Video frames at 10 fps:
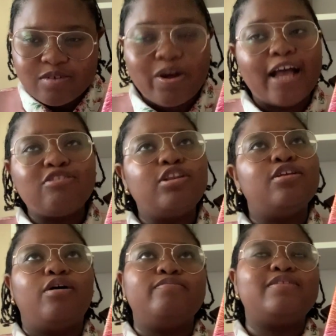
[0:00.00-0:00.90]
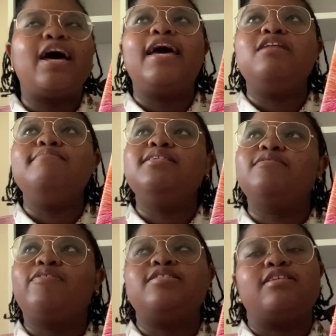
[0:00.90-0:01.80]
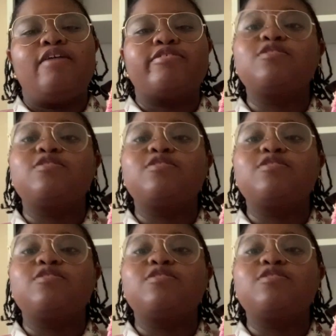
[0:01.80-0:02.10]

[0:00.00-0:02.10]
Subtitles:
Well, actually no, not enemies to friends to lovers,